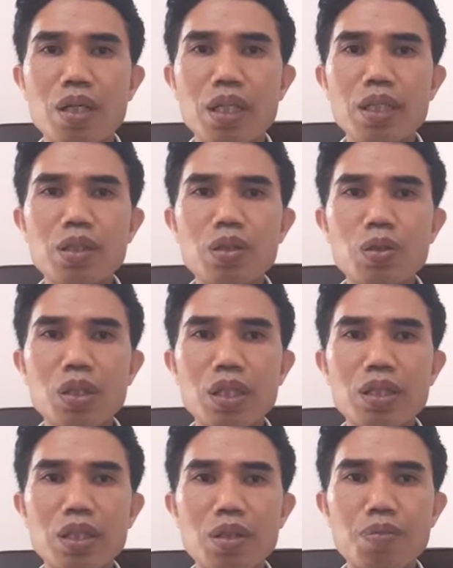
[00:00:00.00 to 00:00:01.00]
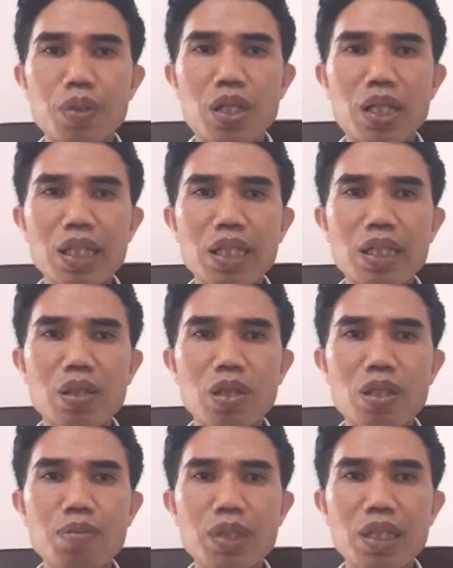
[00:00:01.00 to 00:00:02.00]
into contemporary
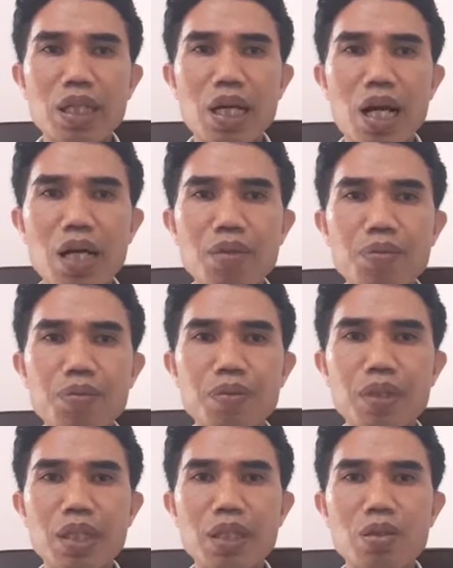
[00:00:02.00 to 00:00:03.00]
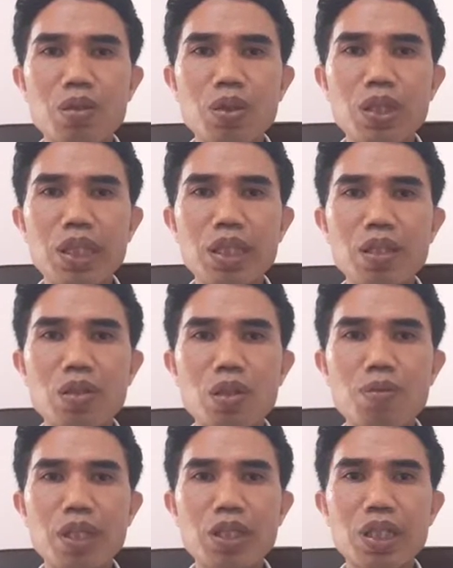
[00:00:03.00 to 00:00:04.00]
economic life, including
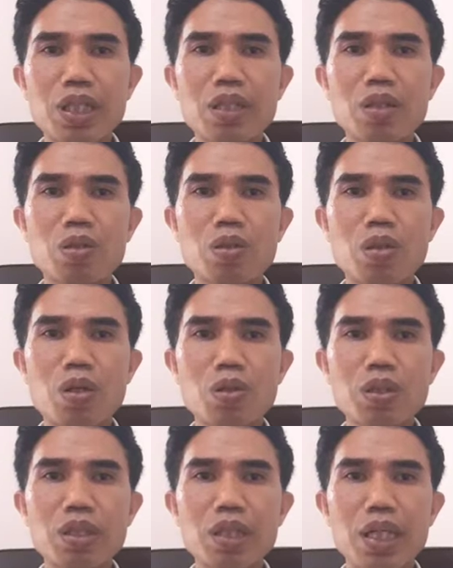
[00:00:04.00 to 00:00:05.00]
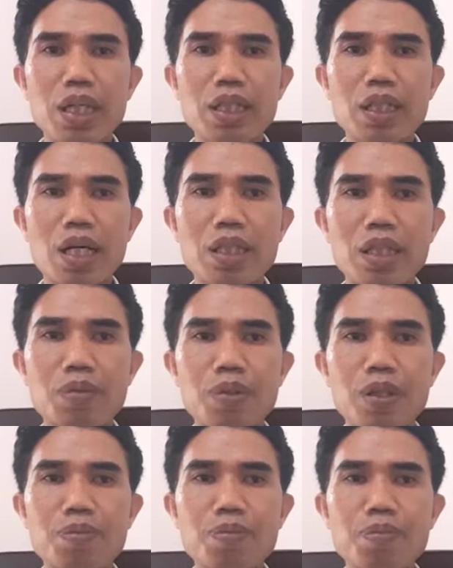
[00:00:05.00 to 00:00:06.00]
globalization, growth, and
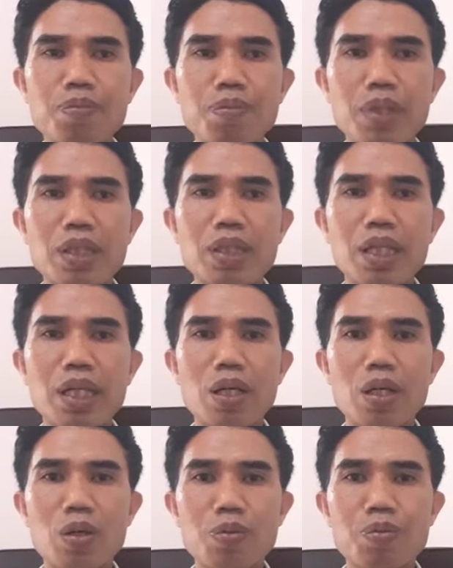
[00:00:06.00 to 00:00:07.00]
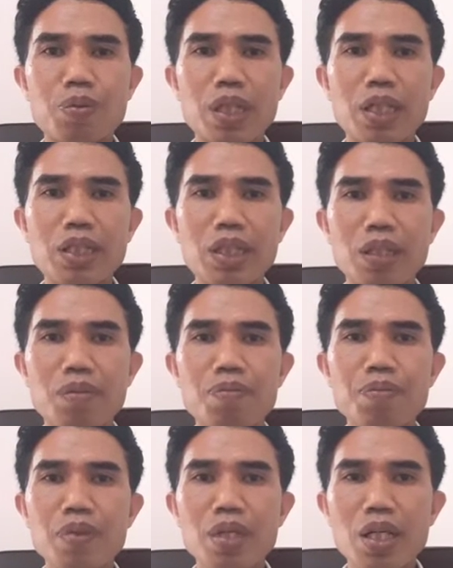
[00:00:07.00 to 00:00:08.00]
underdevelopment of
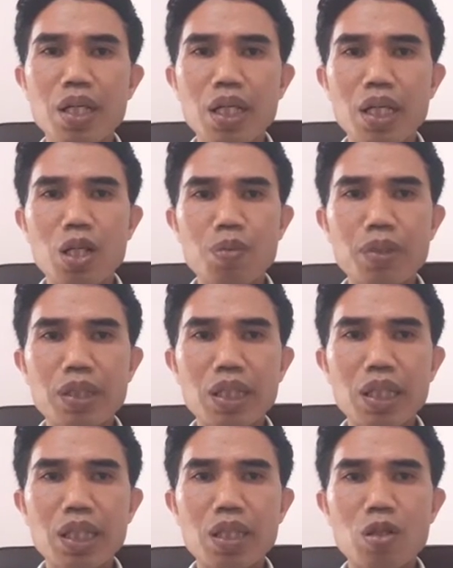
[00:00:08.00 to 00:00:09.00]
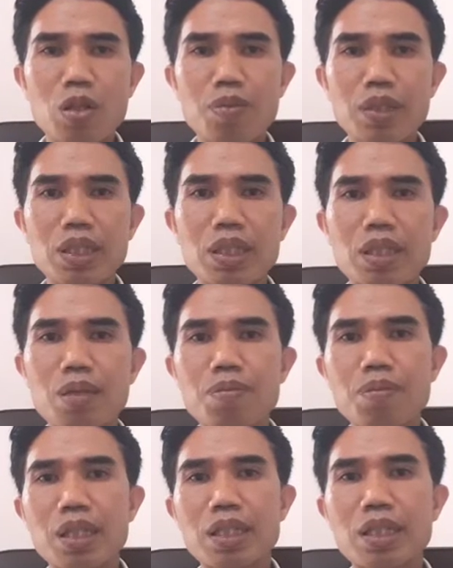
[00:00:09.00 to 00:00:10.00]
region, innovation, and economic
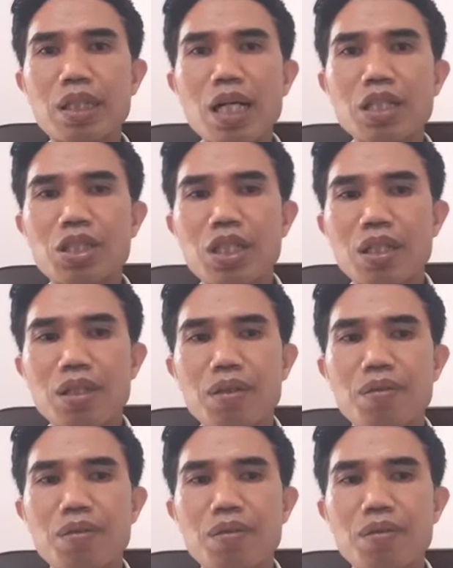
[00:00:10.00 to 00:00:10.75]
system restructuring.